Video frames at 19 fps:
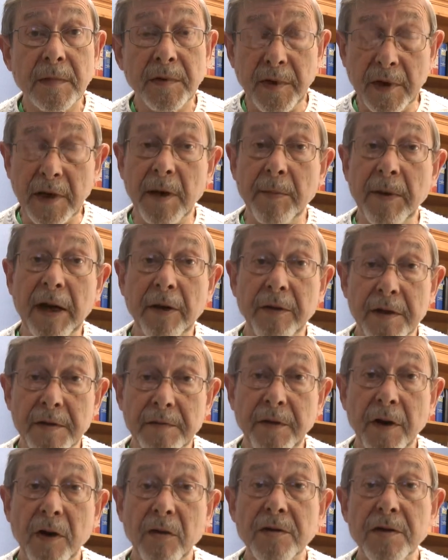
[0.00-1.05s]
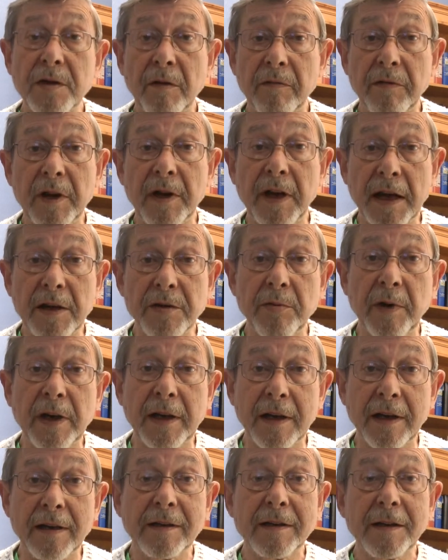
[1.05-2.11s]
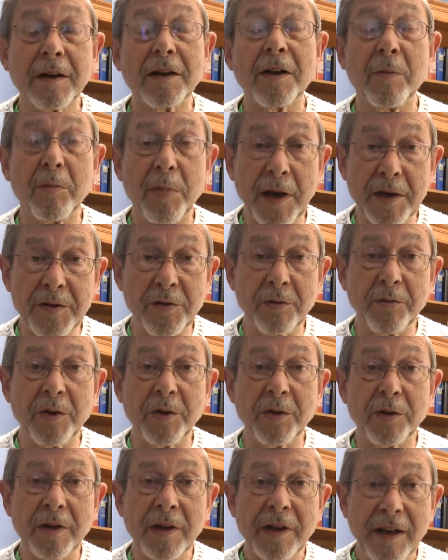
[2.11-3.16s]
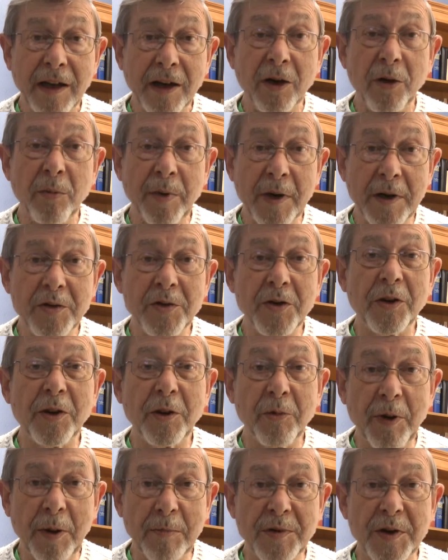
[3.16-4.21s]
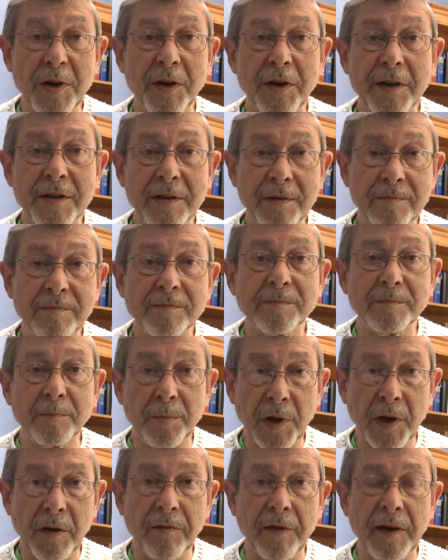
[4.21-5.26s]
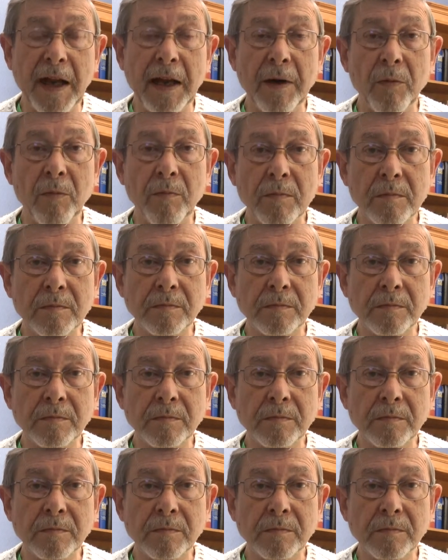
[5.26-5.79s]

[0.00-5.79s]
Think about this, folks, over the next week. God bless you all. I hope you enjoy the website. Bye for now.